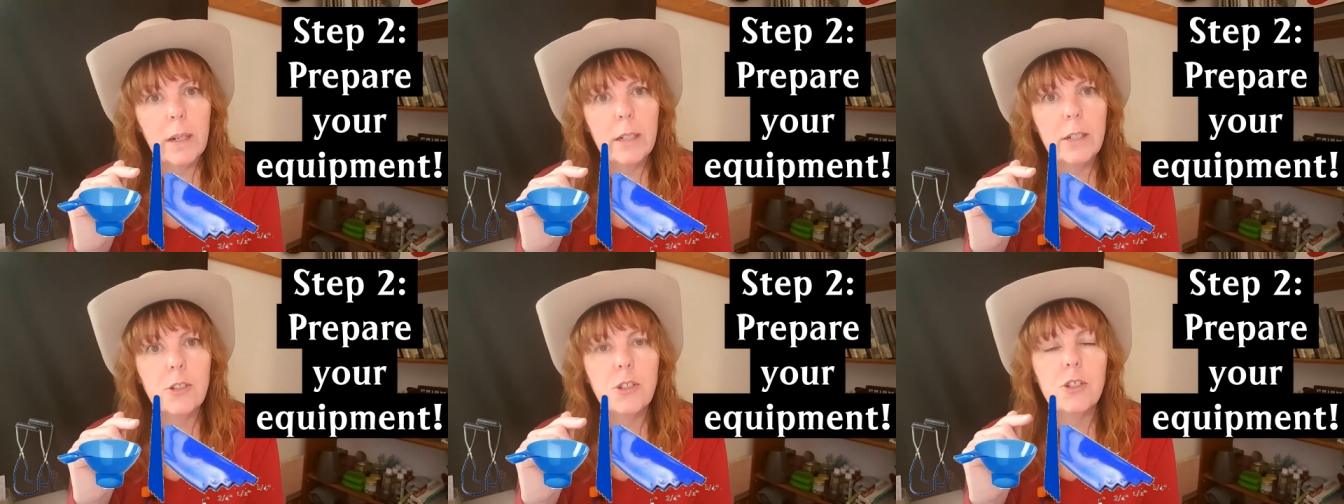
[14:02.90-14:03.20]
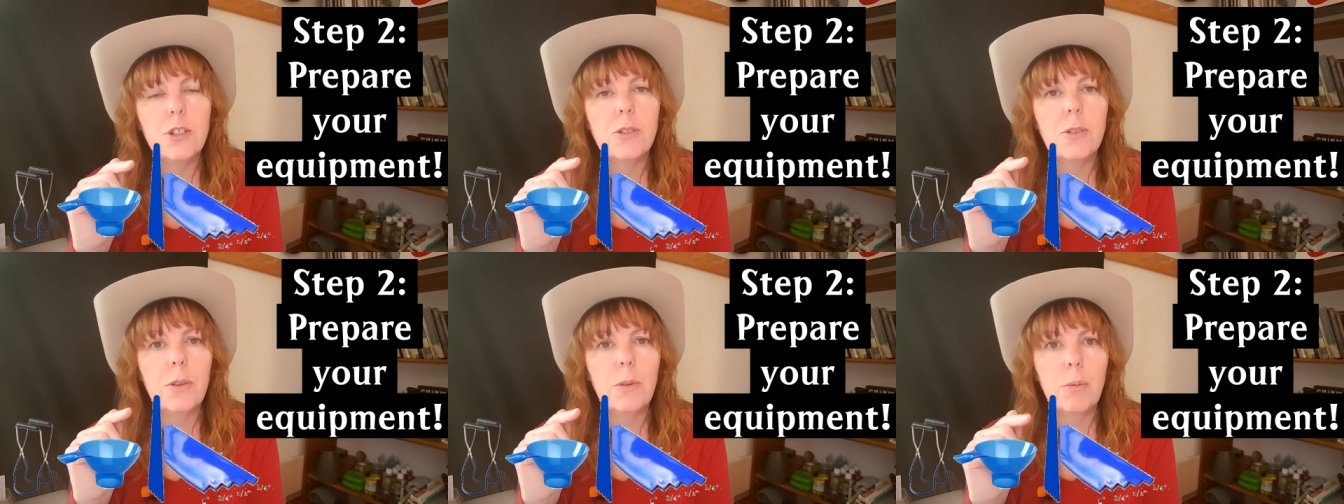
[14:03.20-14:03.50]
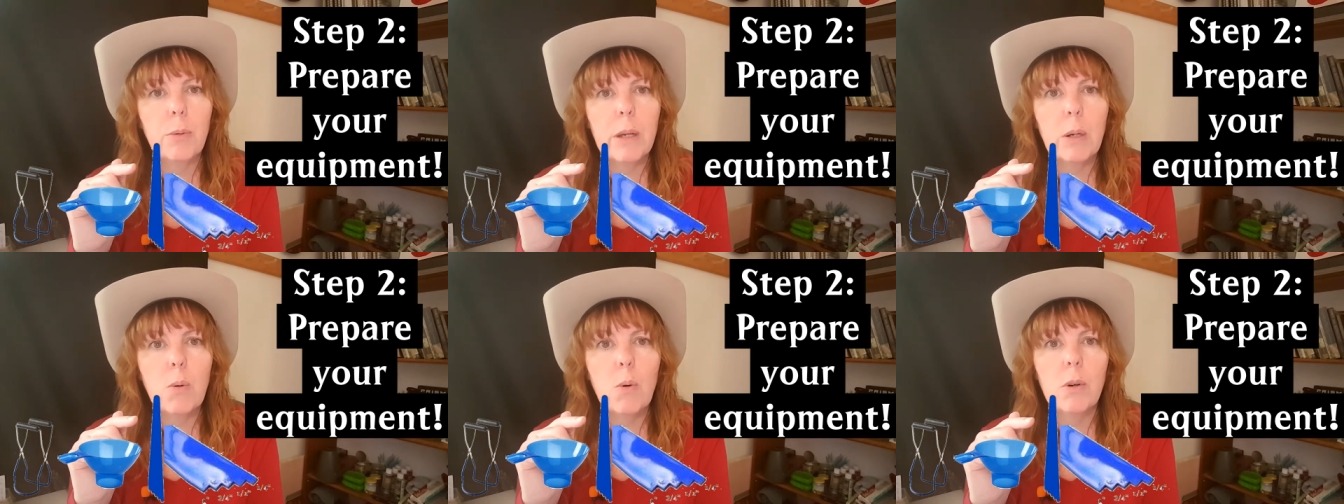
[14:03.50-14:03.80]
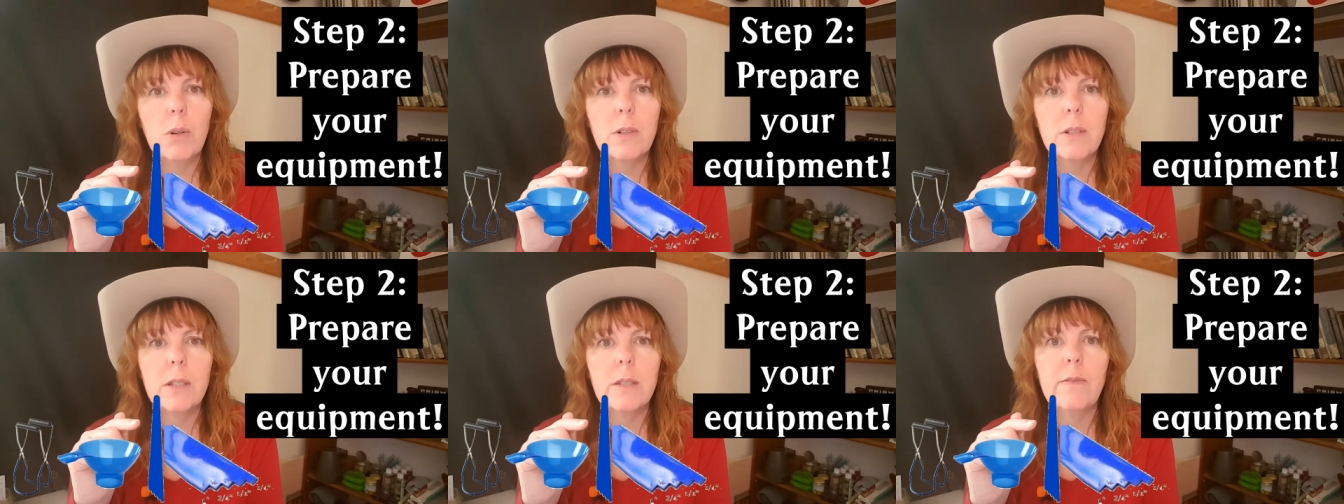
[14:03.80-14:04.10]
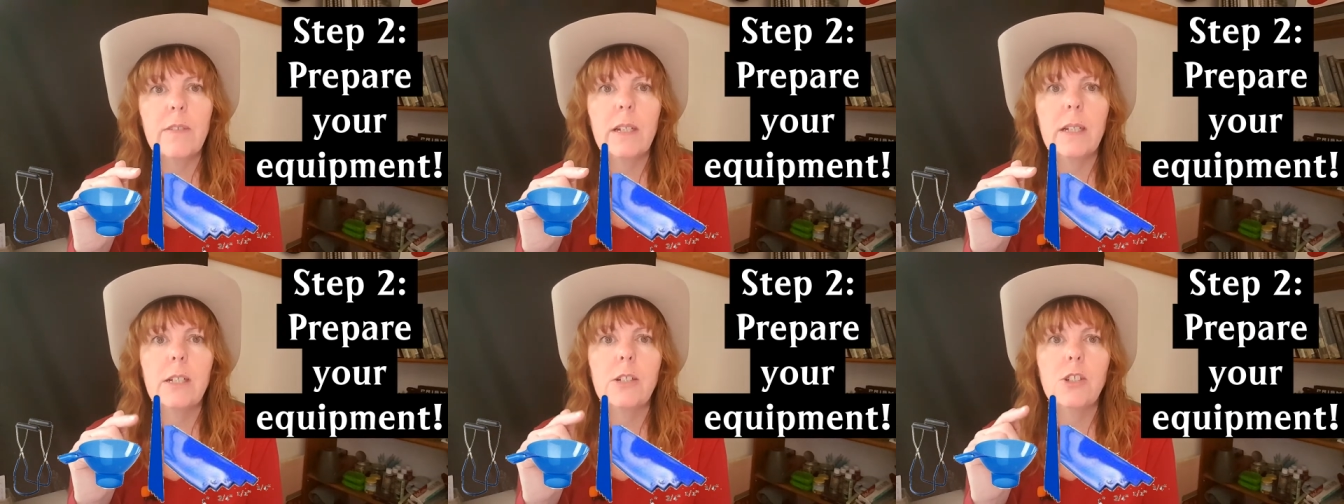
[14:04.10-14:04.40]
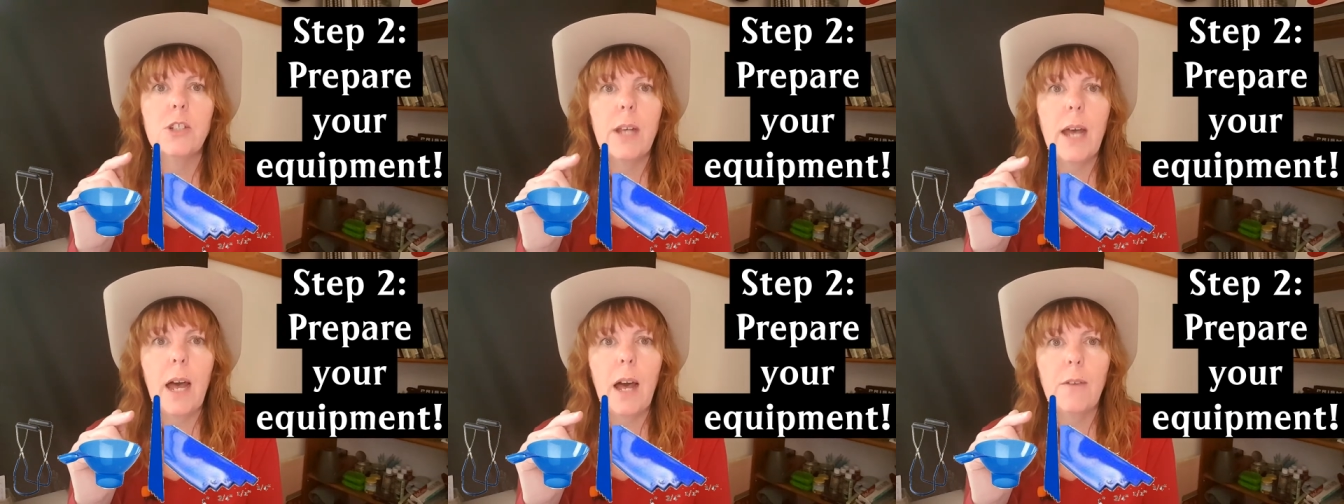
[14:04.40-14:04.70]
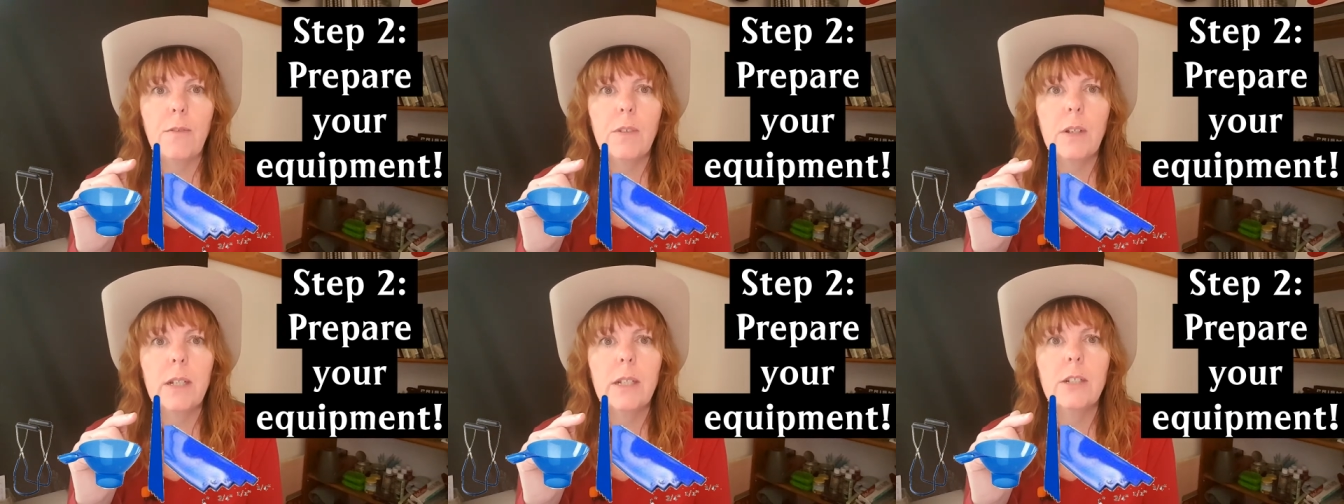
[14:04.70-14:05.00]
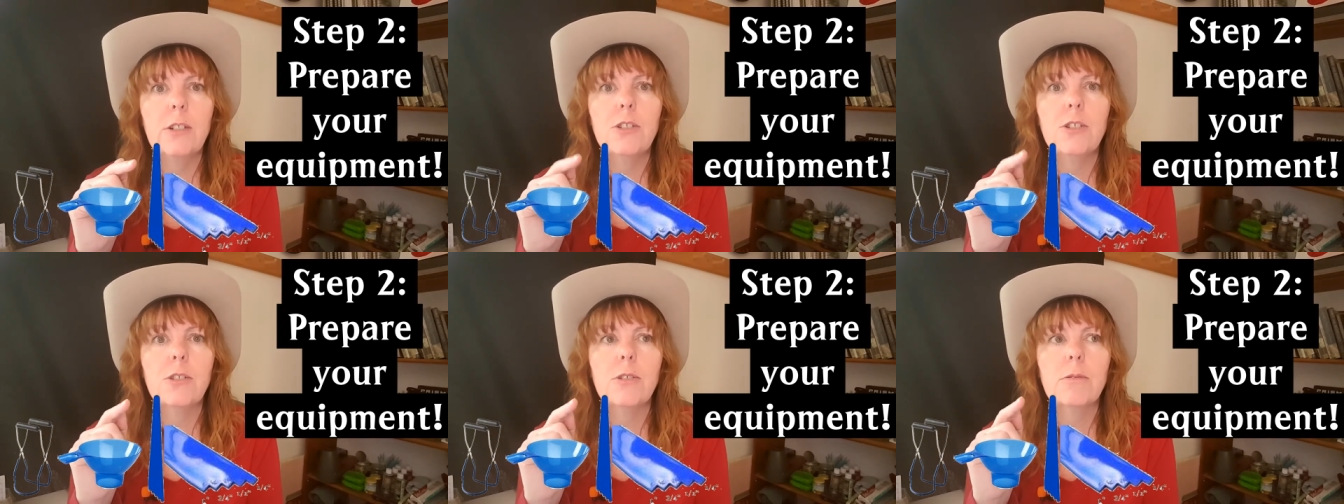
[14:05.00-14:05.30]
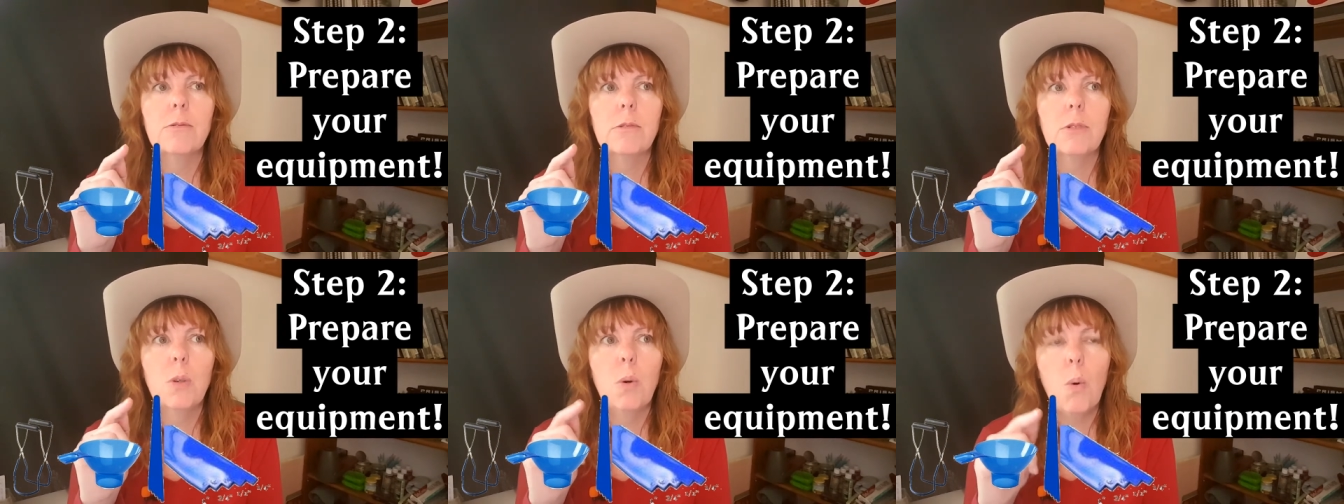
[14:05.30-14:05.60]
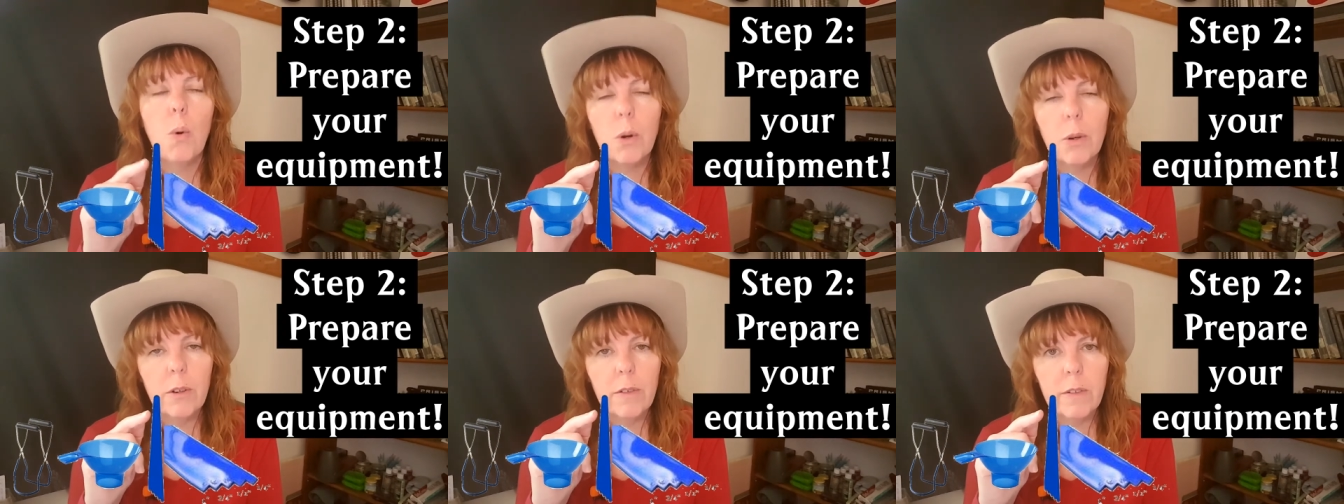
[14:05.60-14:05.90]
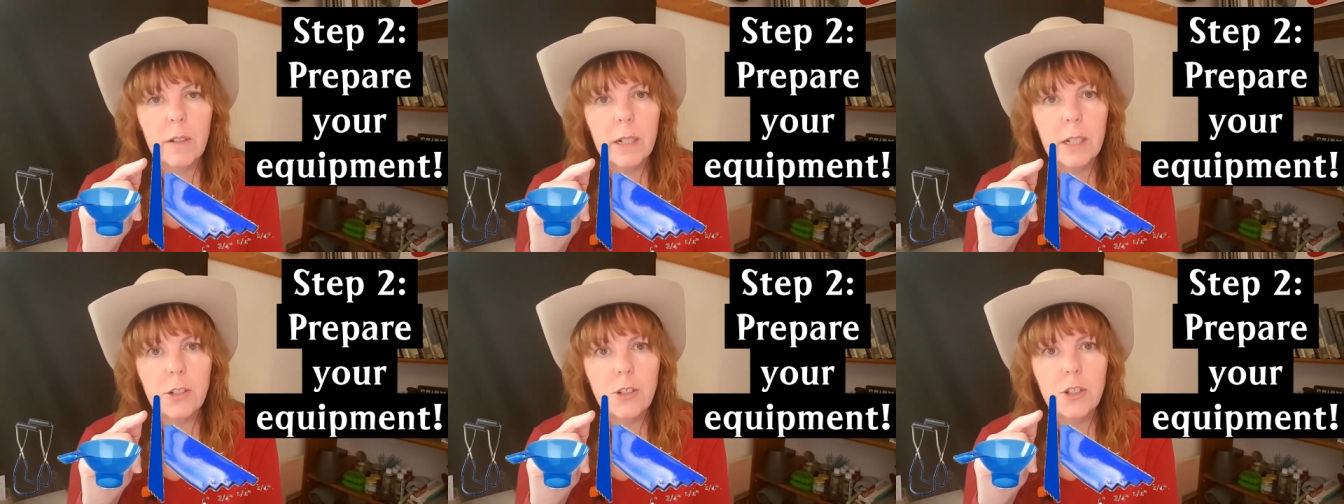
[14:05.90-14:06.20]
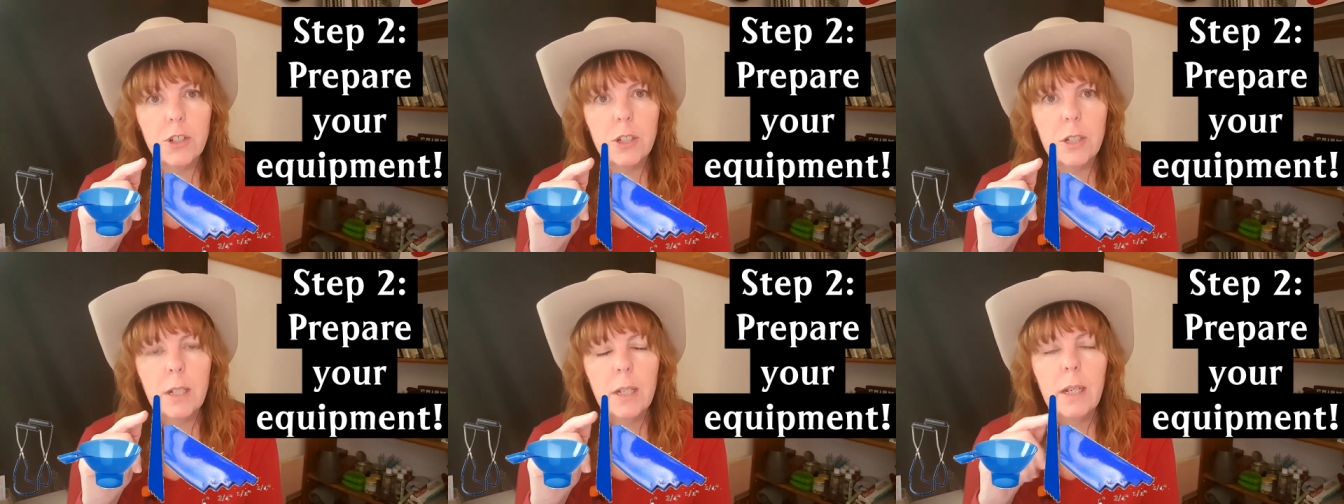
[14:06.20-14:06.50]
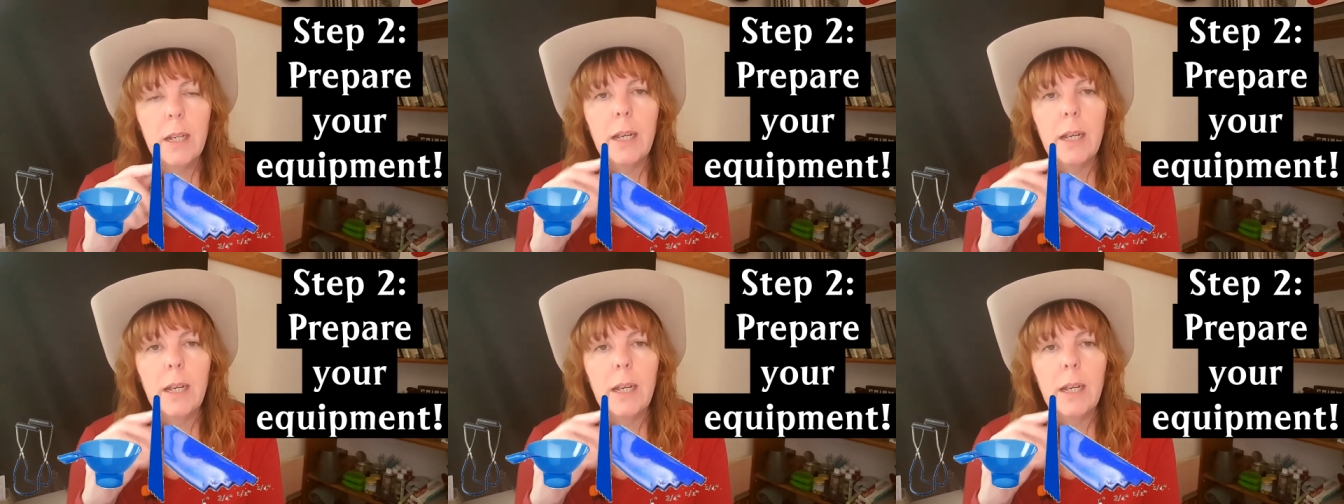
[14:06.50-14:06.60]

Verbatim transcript: inch, three quarters of an inch, half an inch, quarter of an inch.